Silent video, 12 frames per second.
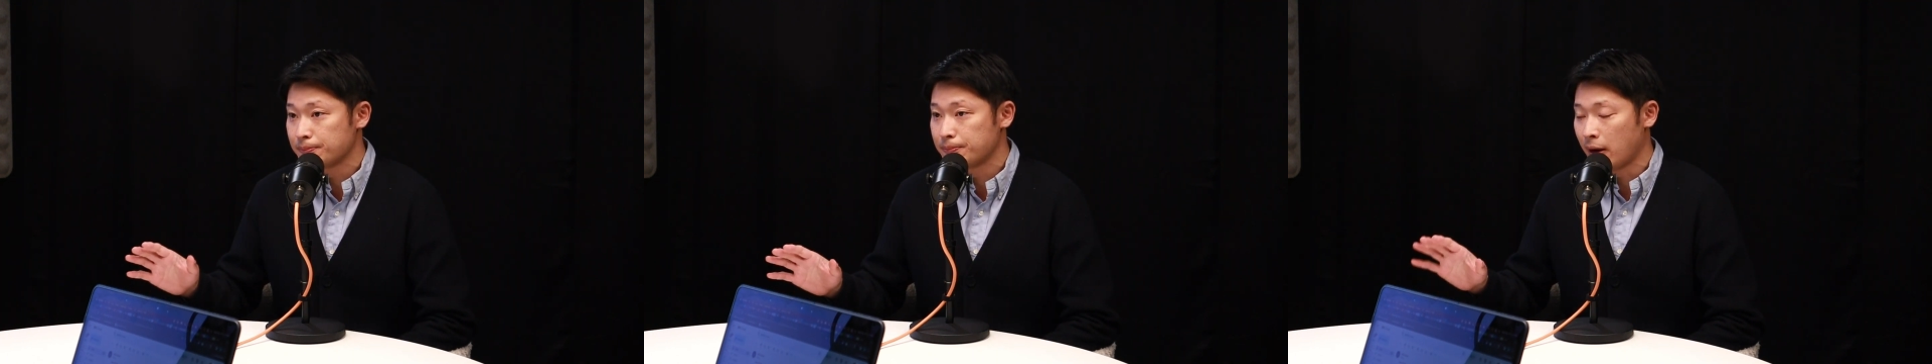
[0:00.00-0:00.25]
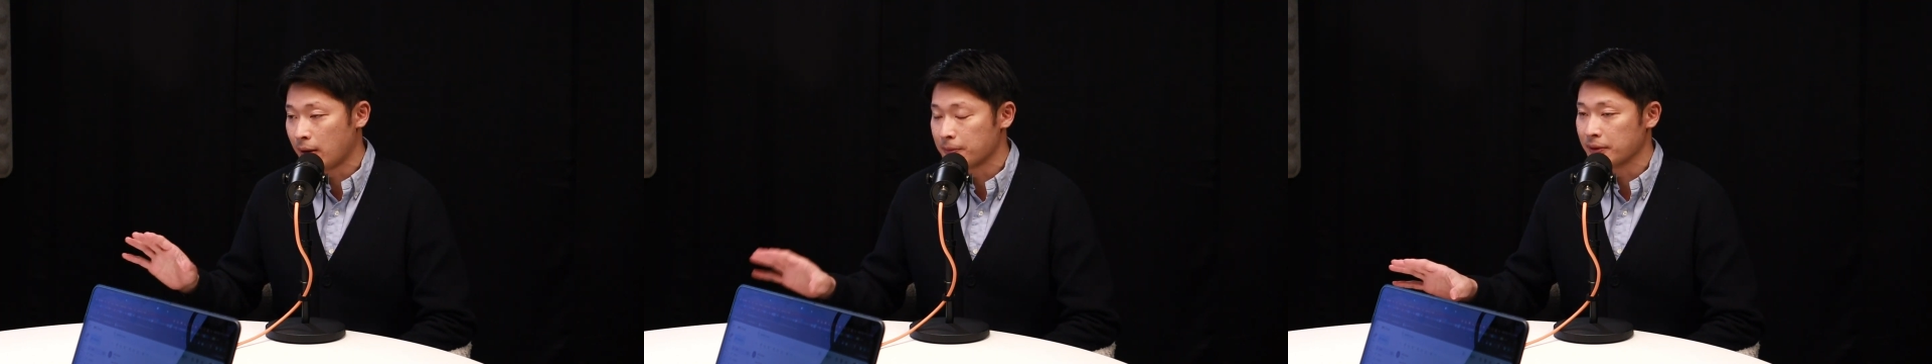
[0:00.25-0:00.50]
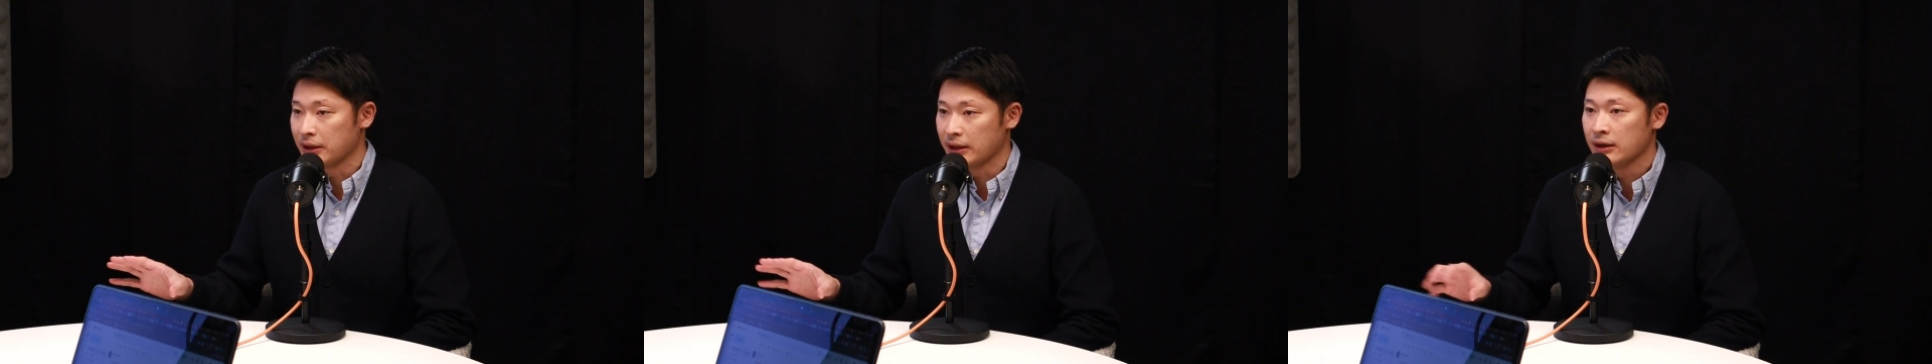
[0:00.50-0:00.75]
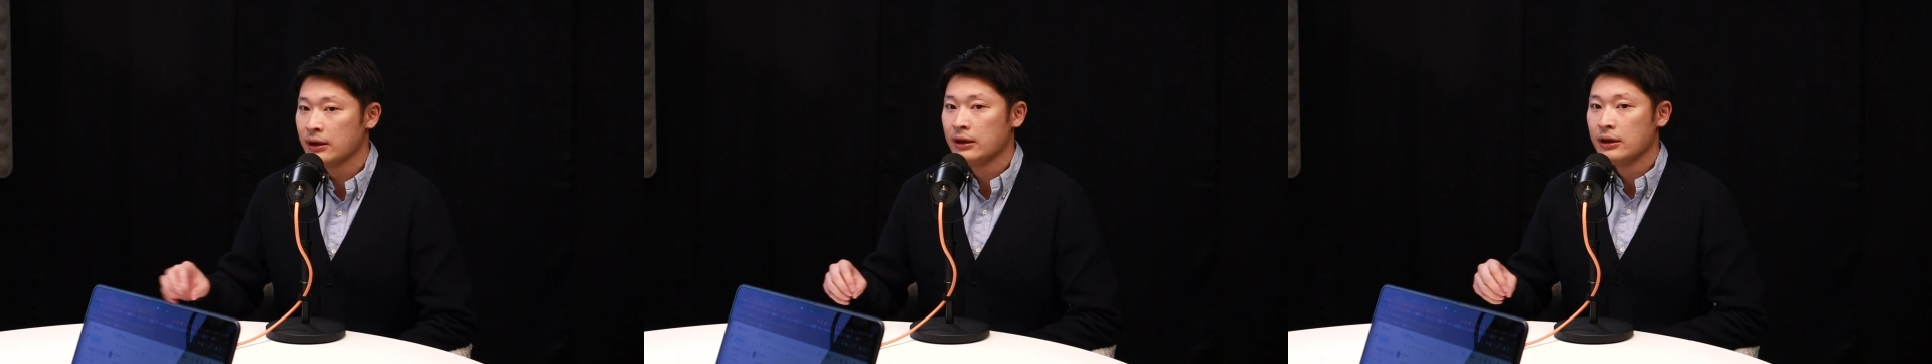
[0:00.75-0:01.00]

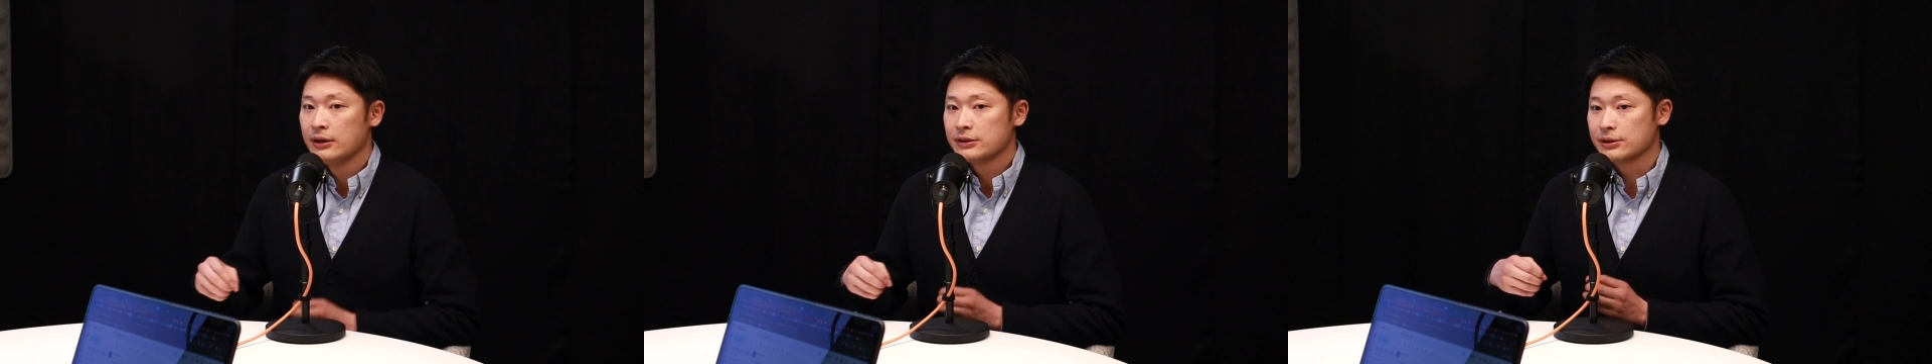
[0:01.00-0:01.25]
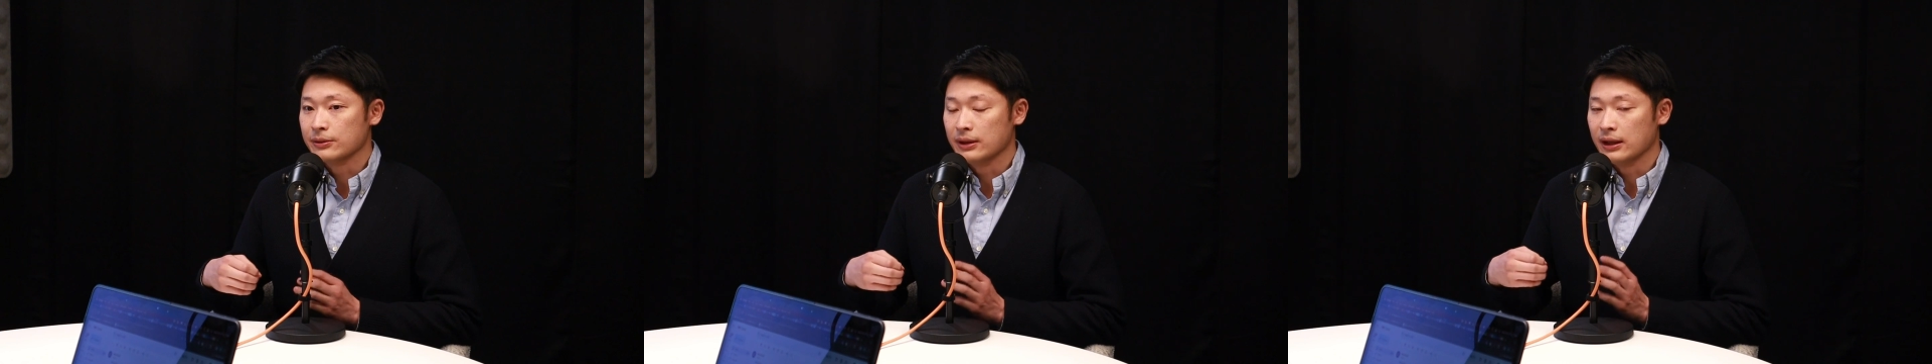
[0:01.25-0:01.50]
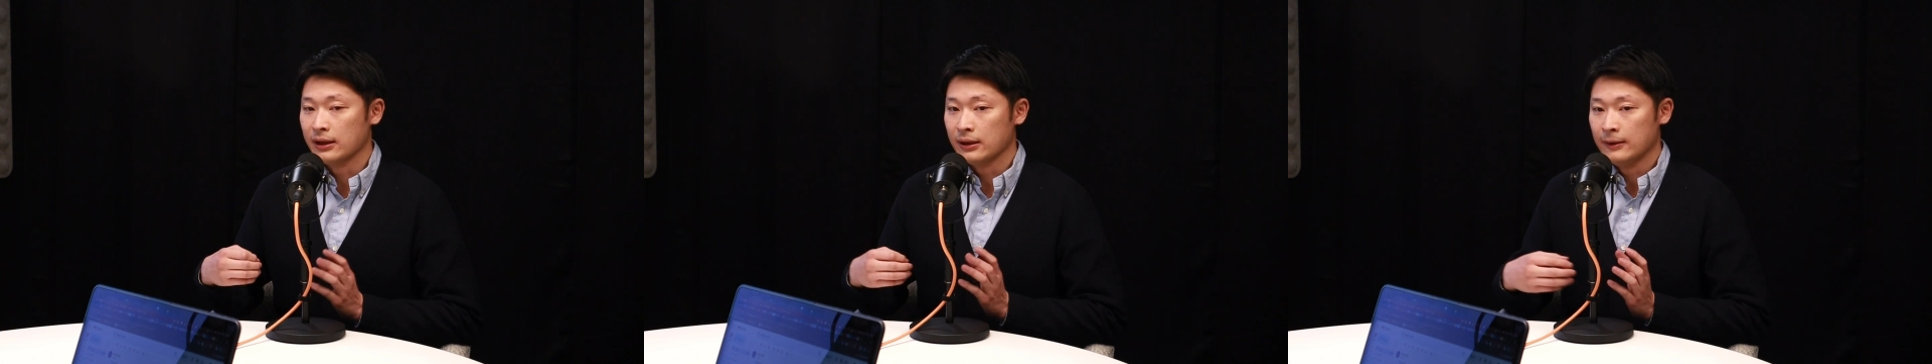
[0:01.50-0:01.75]
property. So the